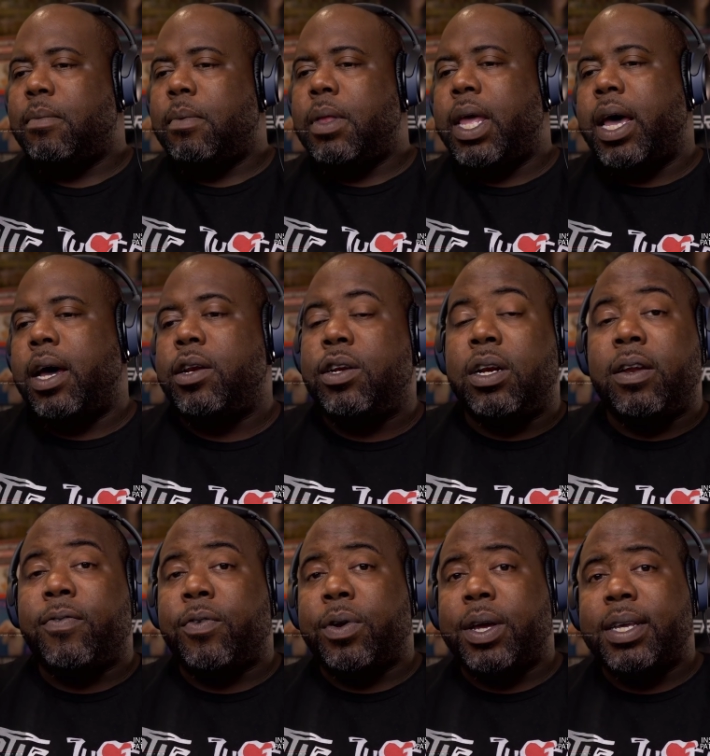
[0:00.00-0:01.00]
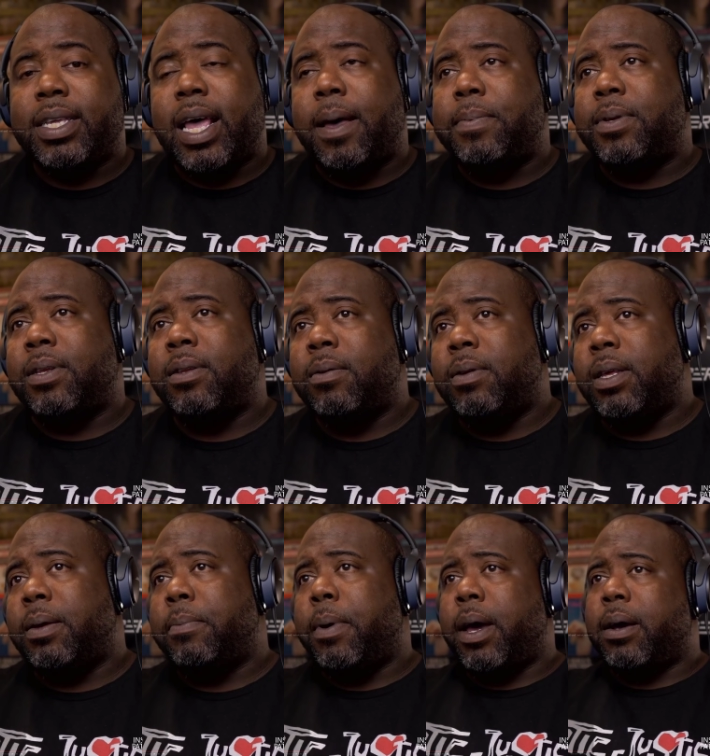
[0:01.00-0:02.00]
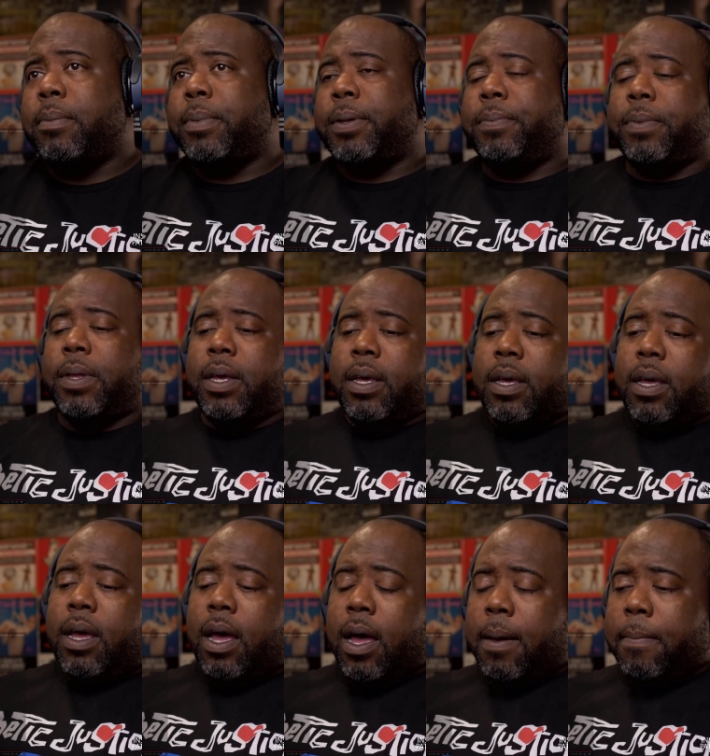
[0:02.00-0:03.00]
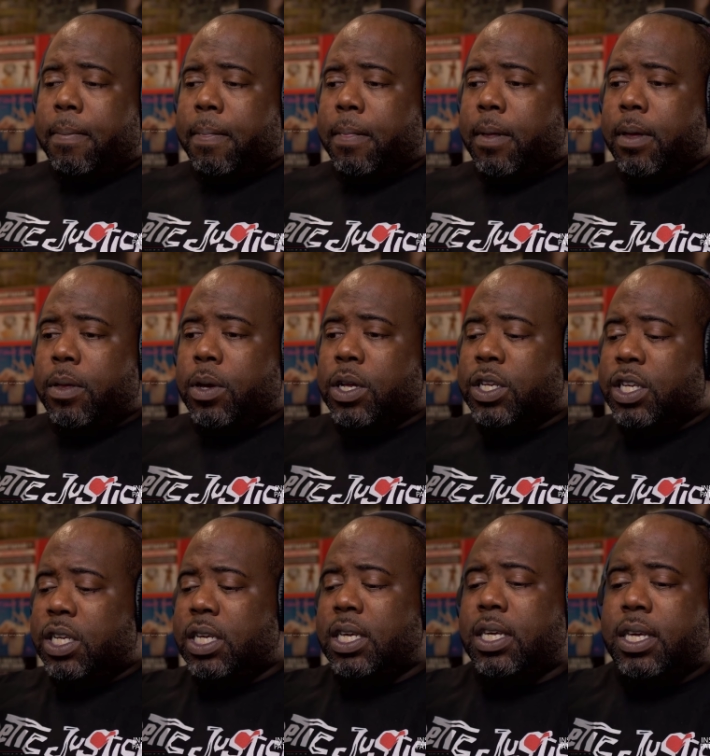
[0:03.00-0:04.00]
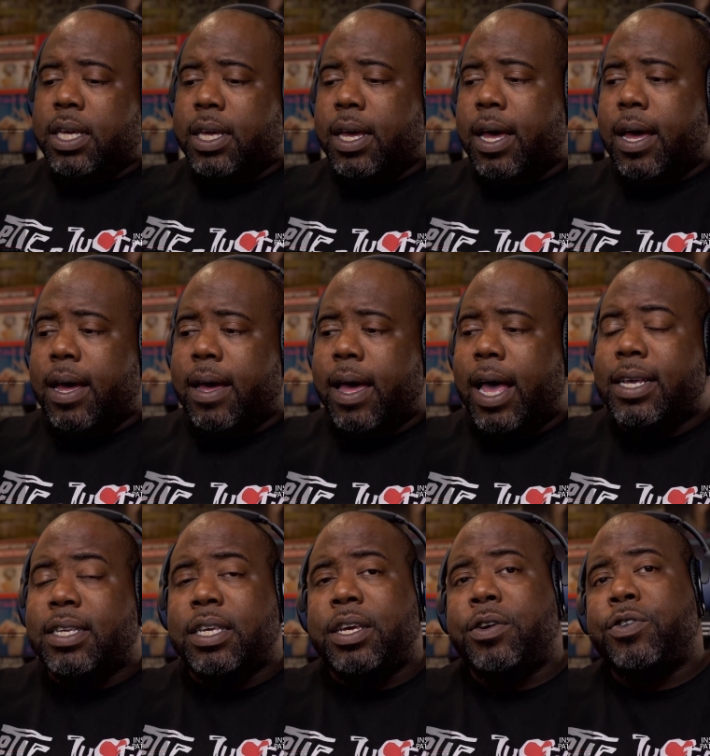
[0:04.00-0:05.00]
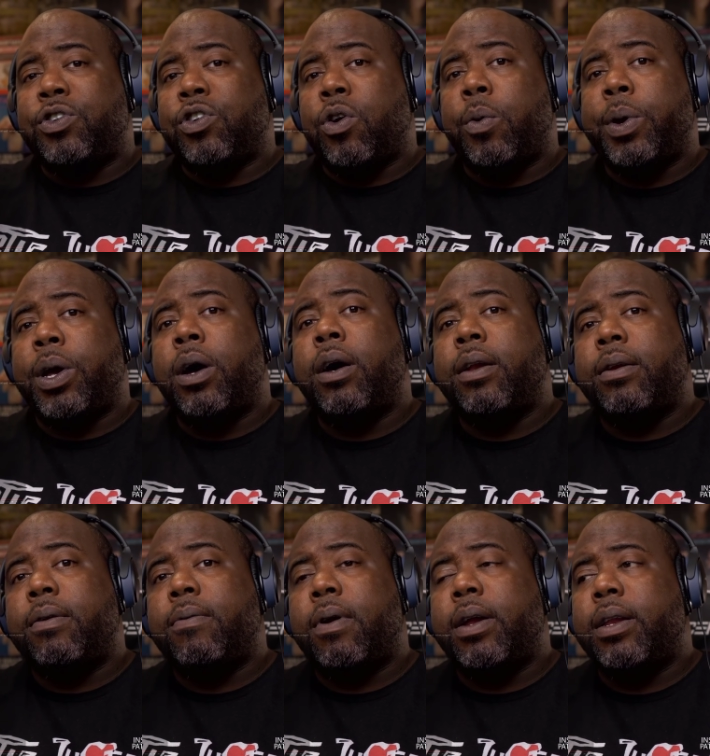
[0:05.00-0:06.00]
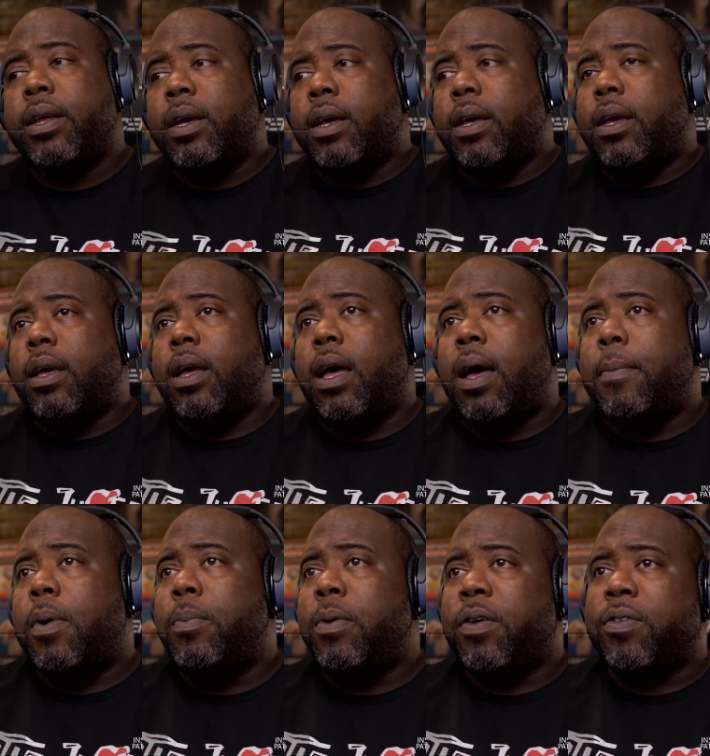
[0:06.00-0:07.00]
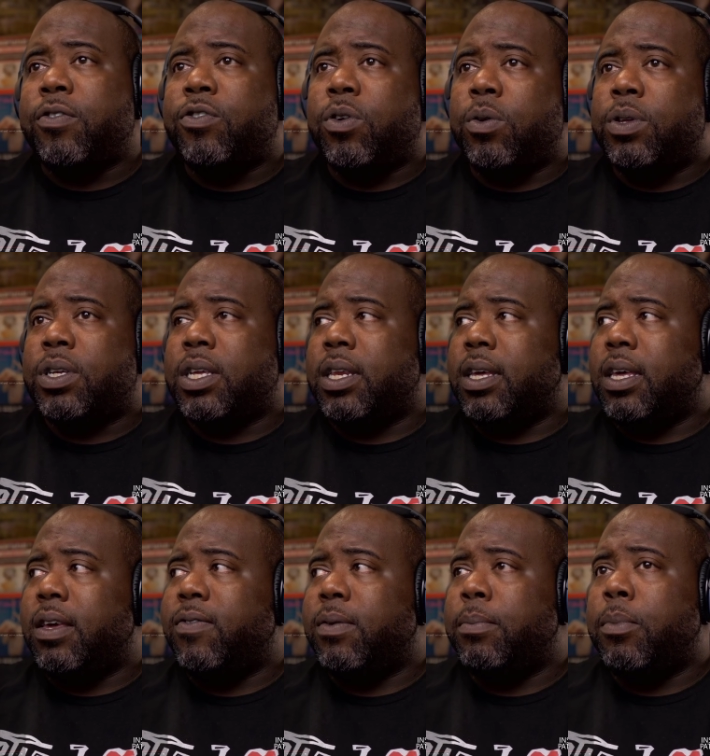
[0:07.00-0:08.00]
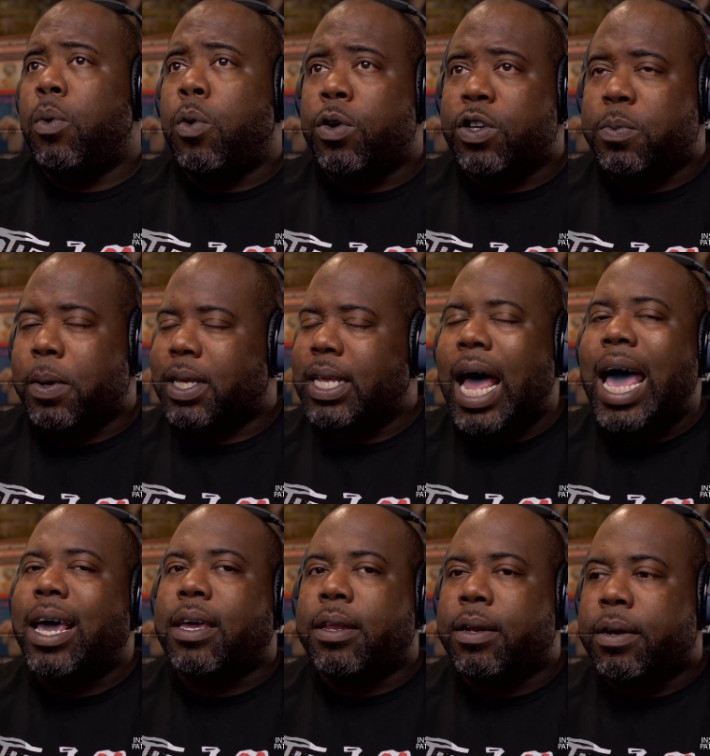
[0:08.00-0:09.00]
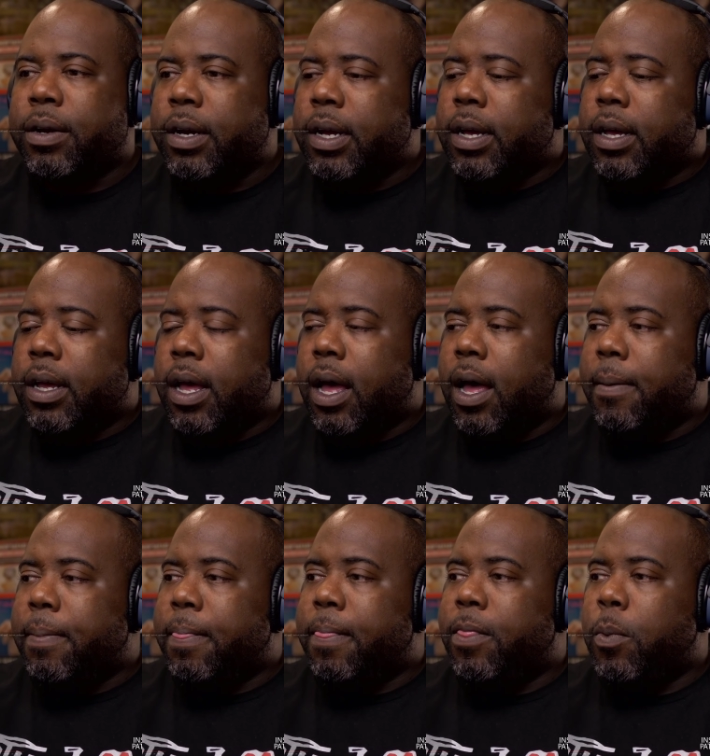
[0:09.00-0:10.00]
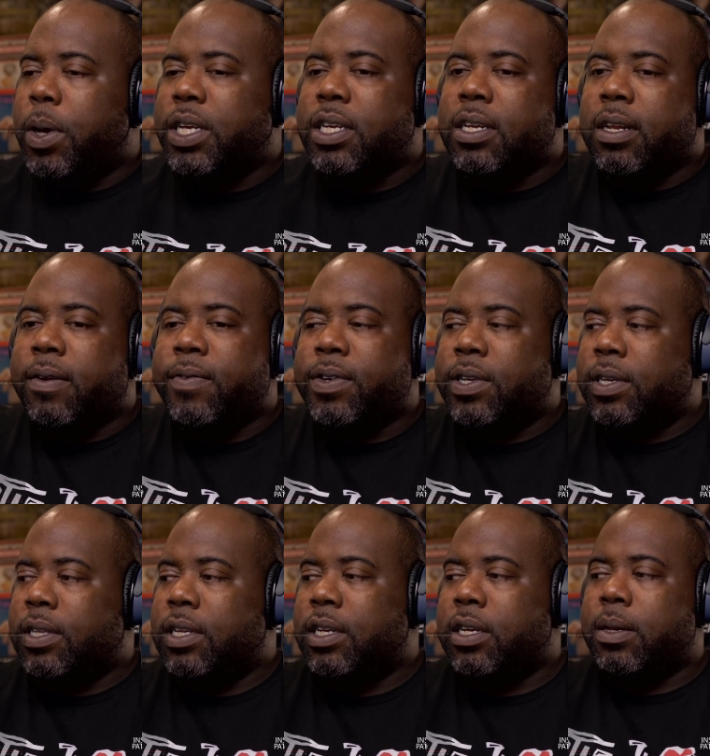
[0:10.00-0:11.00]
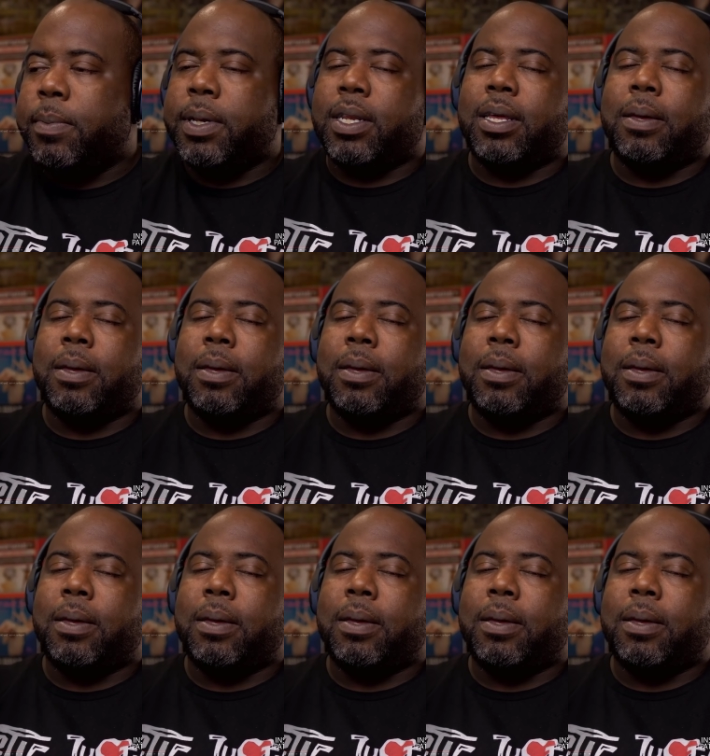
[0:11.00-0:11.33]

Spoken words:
Yeah, her delivery is absolutely impeccable. You can see as the years are going on, right? Her breath control is getting even more spectacular. The way she delivers is legitimately